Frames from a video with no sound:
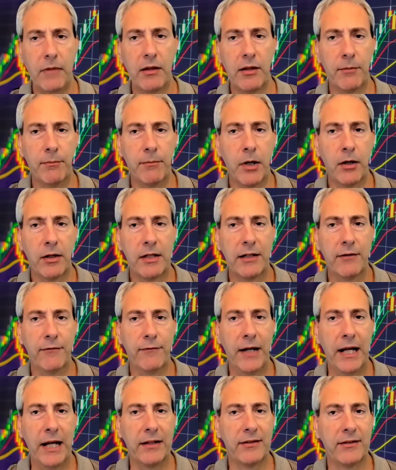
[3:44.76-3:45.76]
market
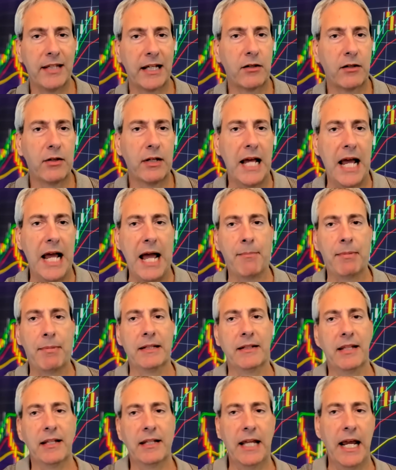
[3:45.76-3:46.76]
events that could
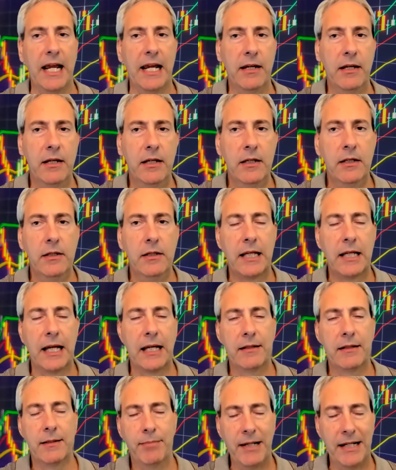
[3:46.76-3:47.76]
happen today?
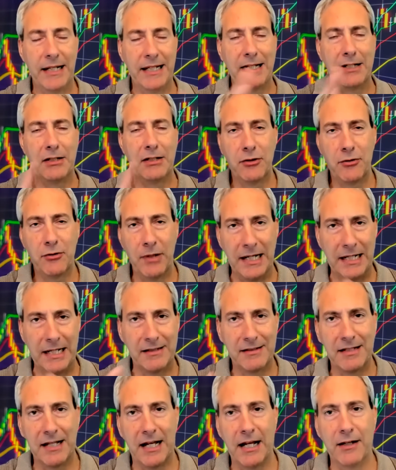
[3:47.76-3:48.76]
Okay, depending on your trading
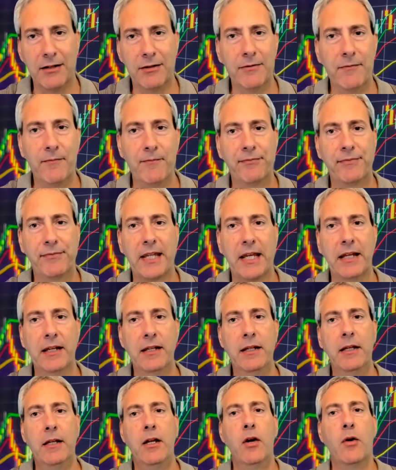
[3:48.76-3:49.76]
style. Okay,
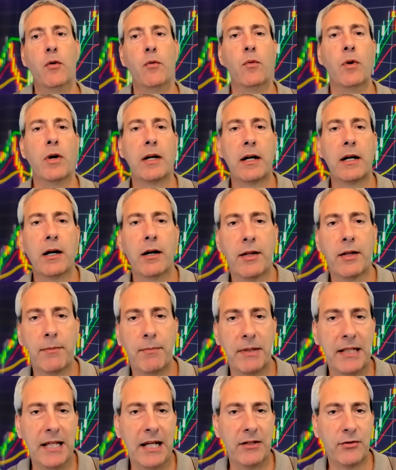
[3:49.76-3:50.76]
what are the
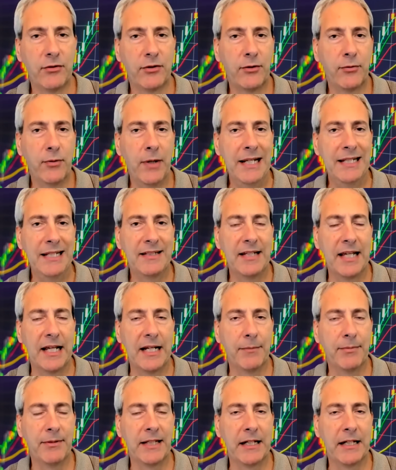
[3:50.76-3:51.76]
potential trade
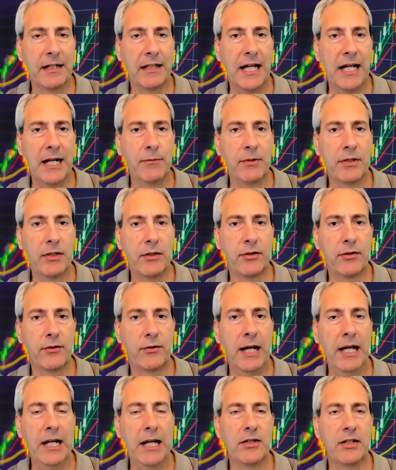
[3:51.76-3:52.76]
setups that align with your
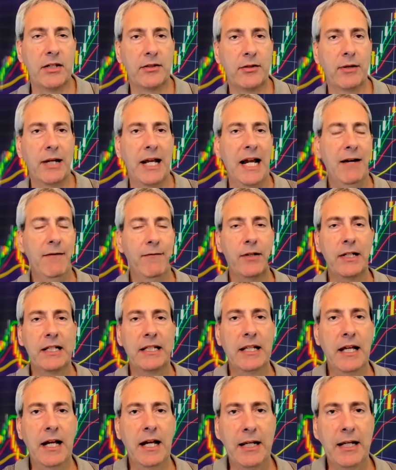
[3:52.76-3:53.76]
strategy? So every
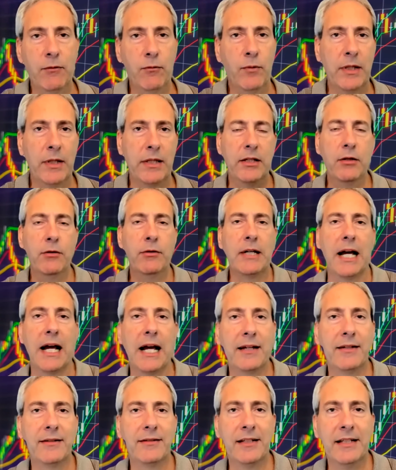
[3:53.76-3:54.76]
night with you
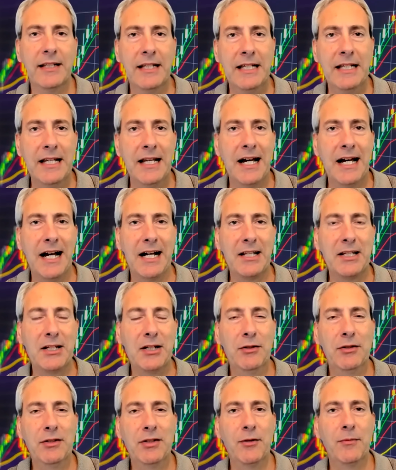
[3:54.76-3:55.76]
guys on
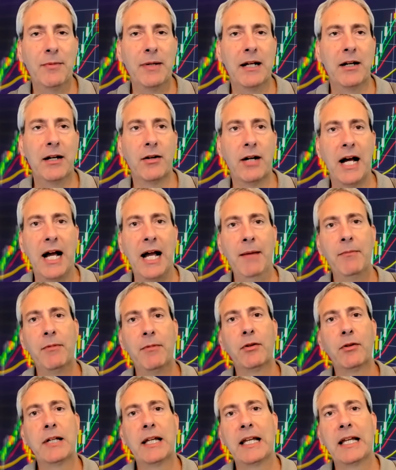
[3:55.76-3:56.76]
YouTube here, I'm
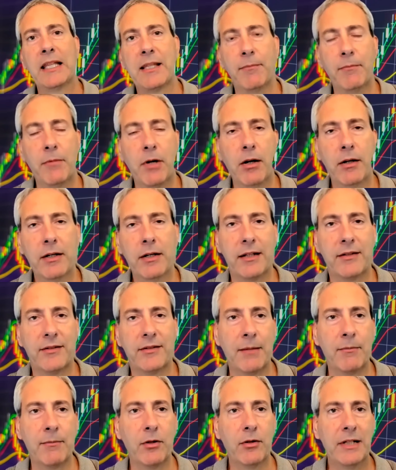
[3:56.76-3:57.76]
looking at the markets.
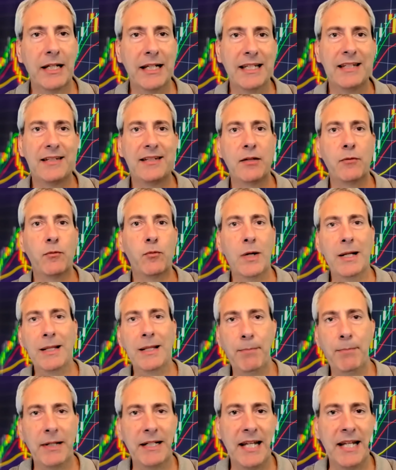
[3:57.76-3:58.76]
I'm looking to see
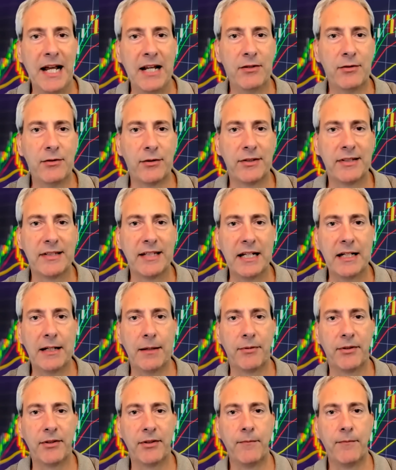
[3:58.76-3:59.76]
what potential
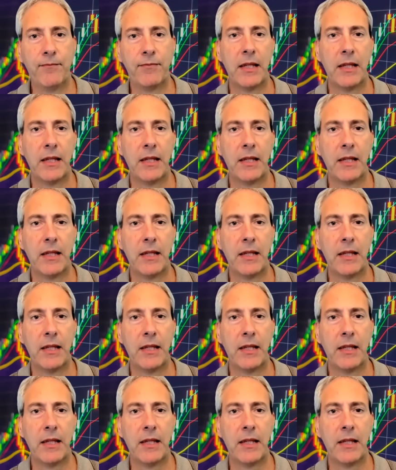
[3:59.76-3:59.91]
setups